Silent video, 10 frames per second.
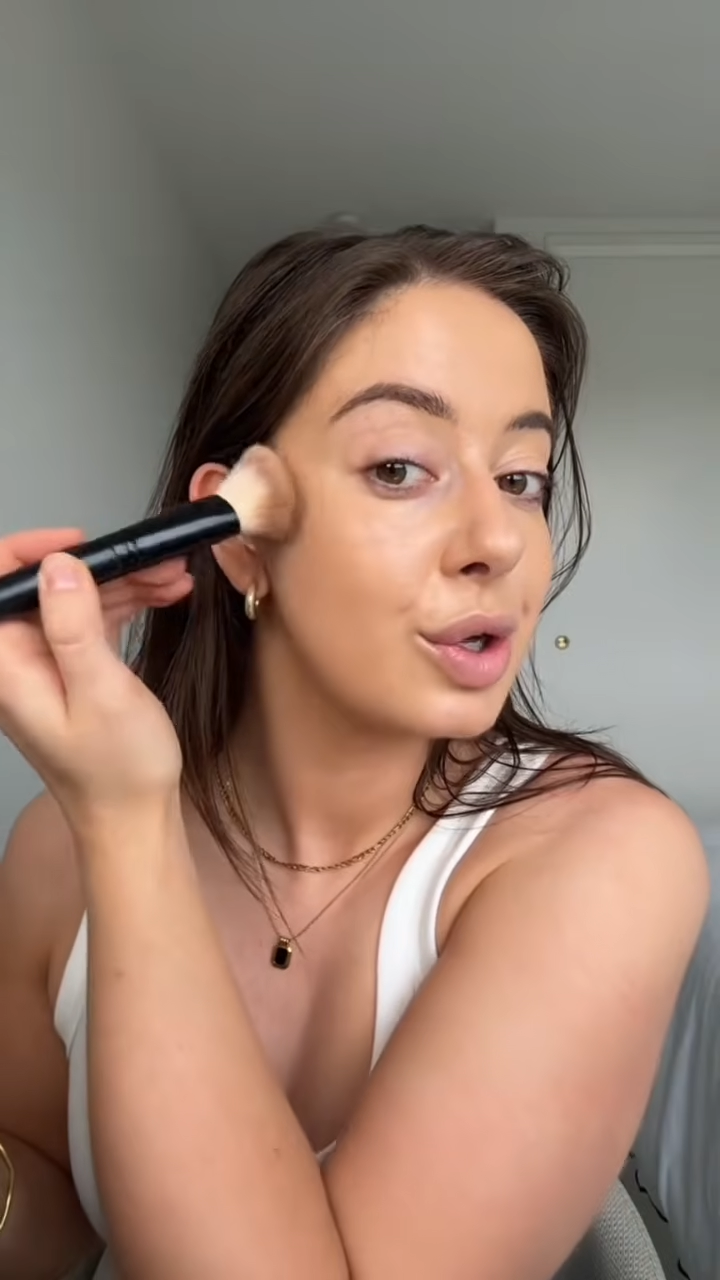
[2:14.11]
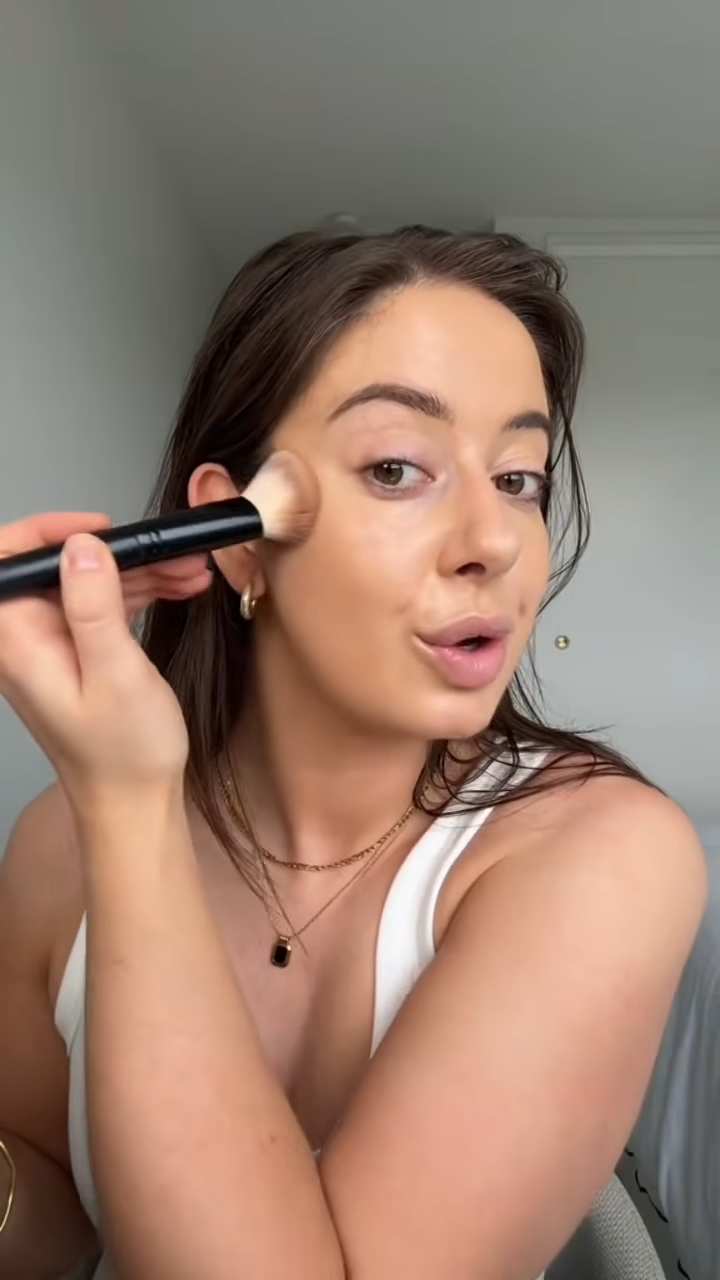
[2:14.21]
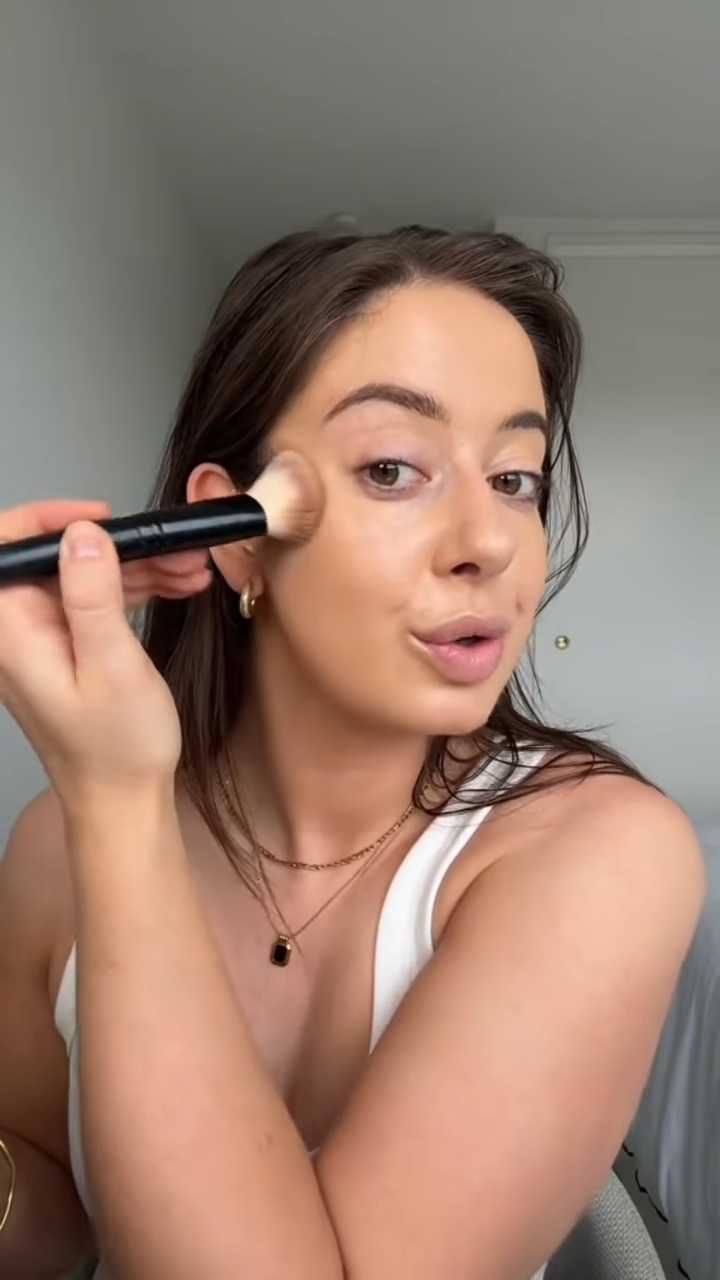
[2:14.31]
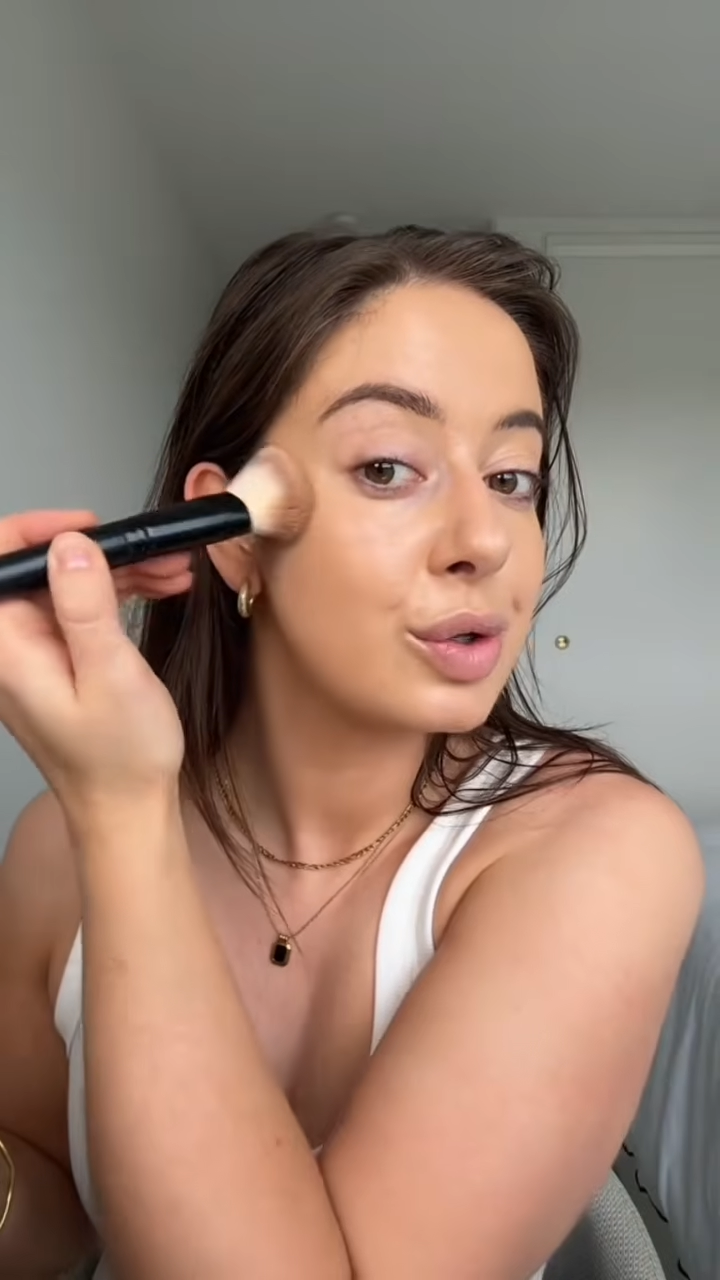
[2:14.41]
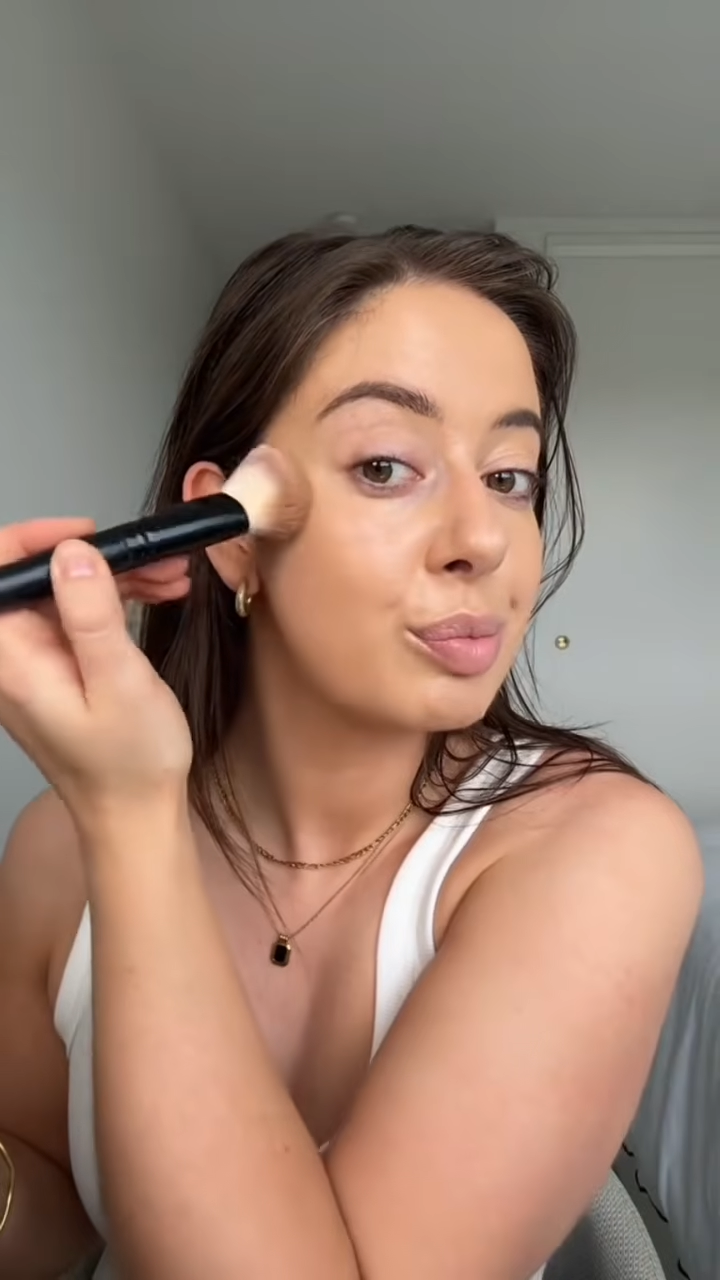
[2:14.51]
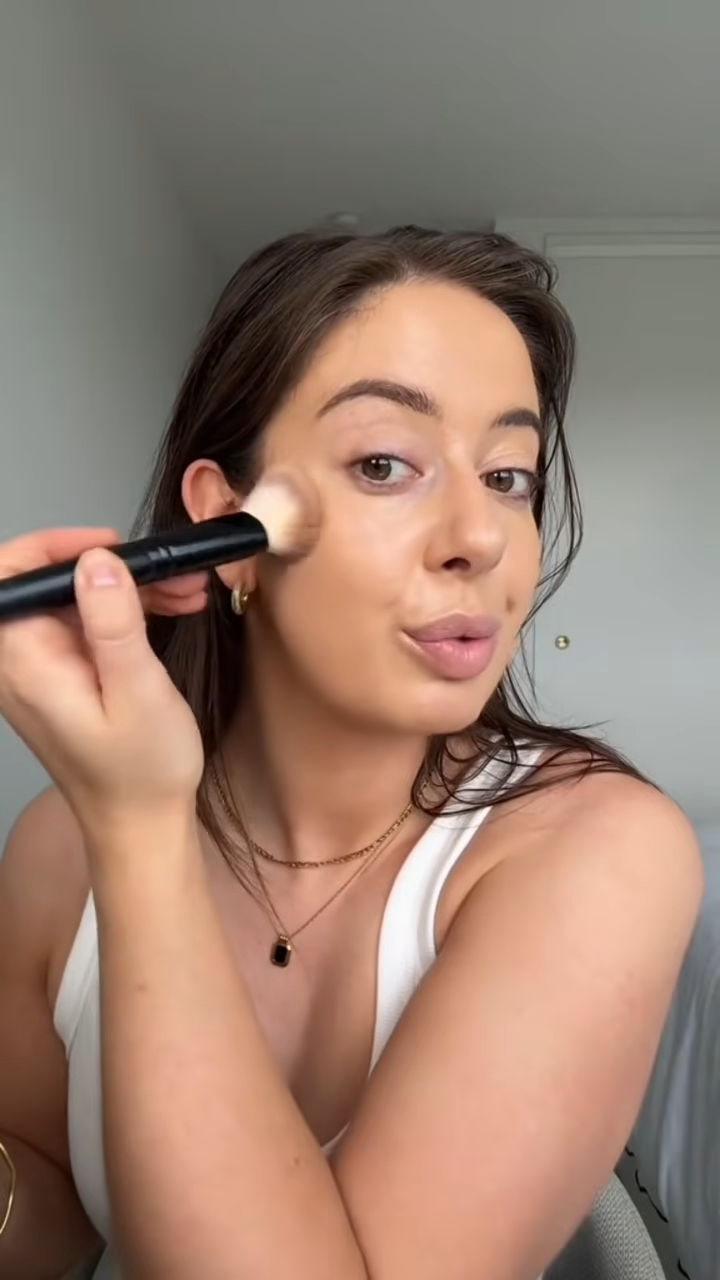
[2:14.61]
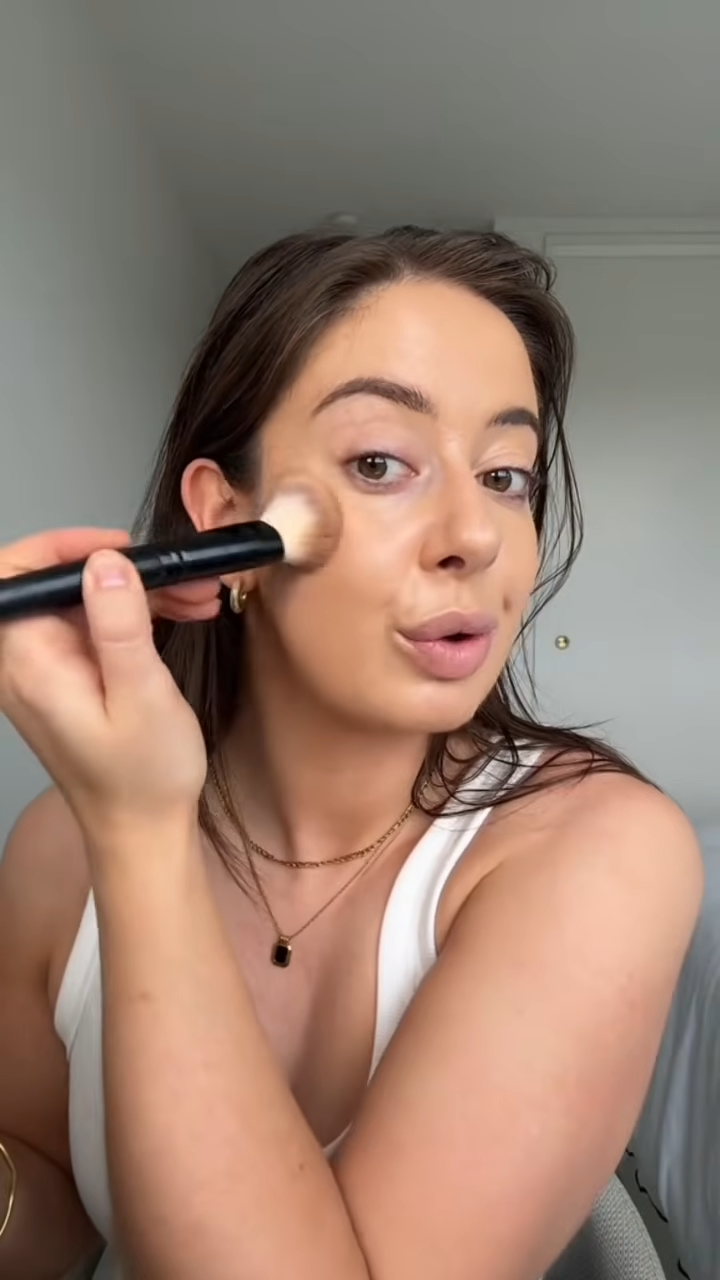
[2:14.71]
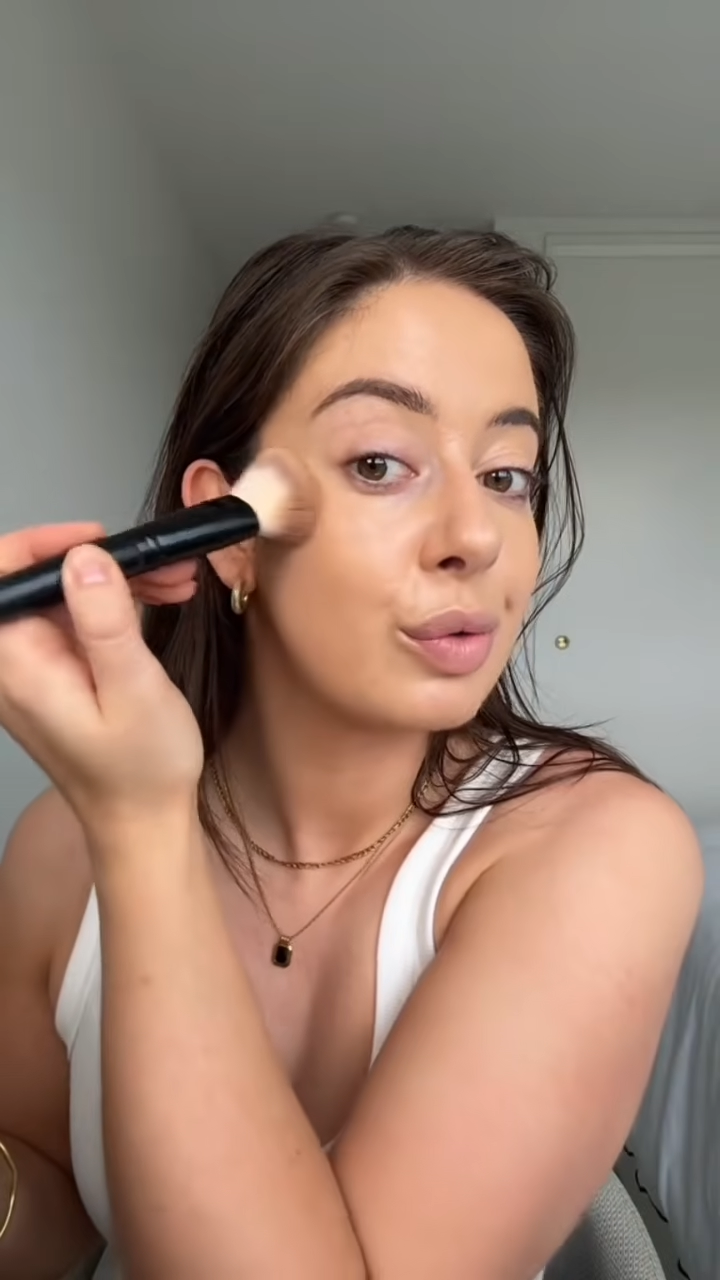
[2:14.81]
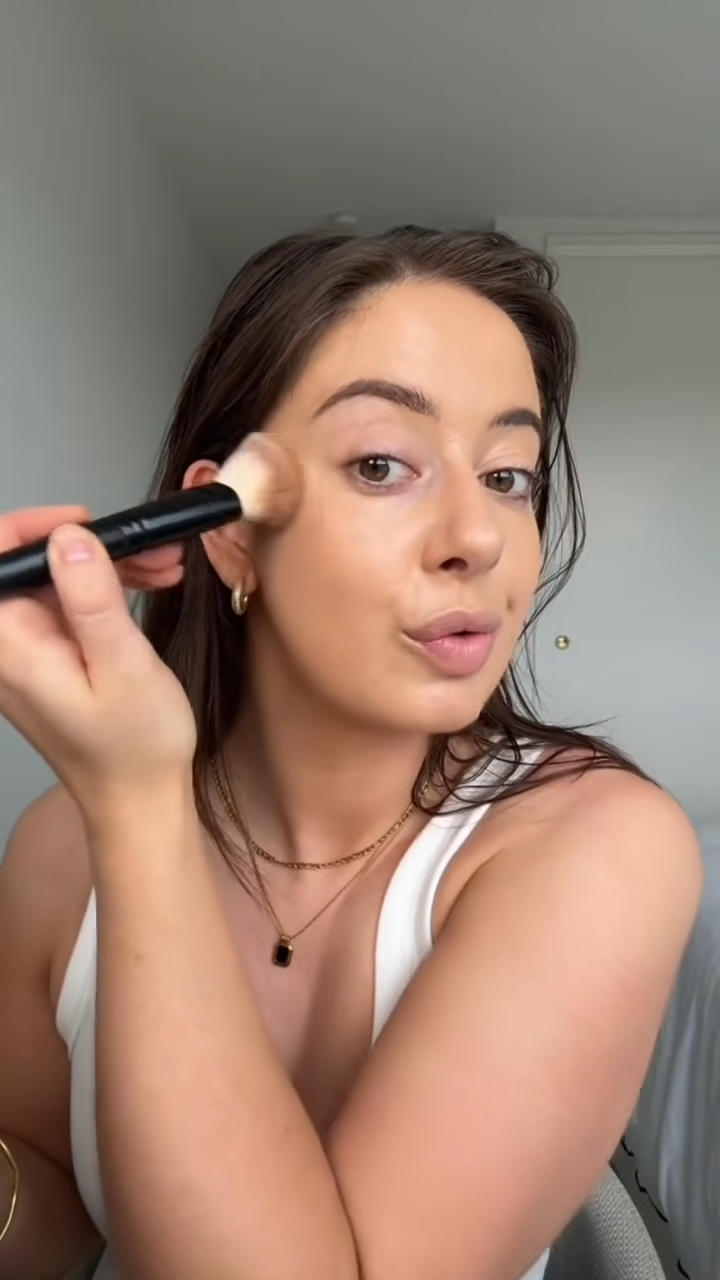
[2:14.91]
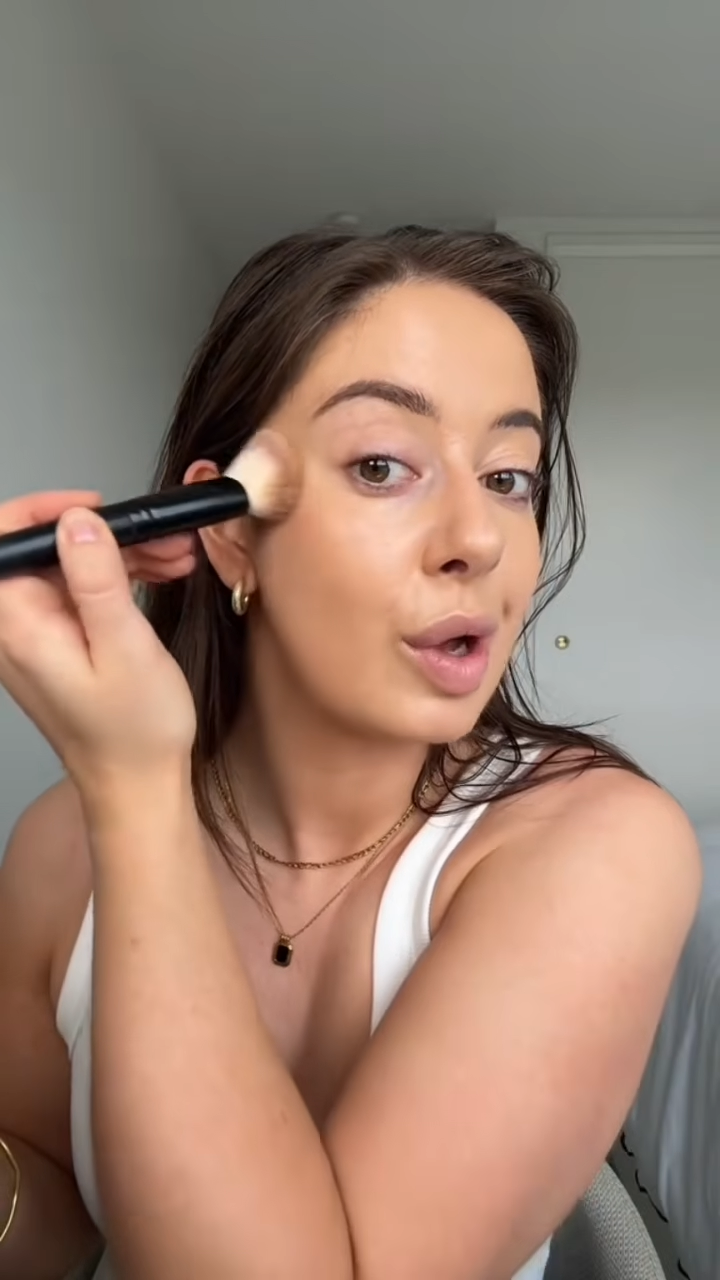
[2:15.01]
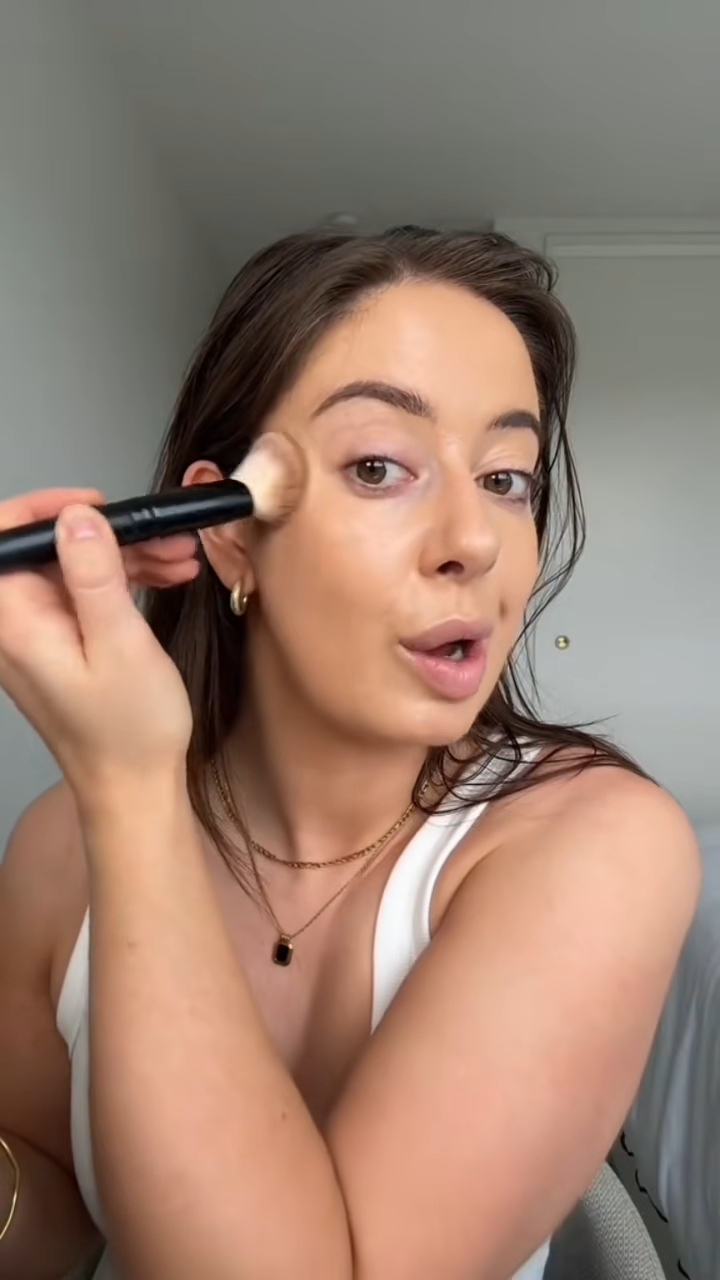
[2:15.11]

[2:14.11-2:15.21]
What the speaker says: going to bronze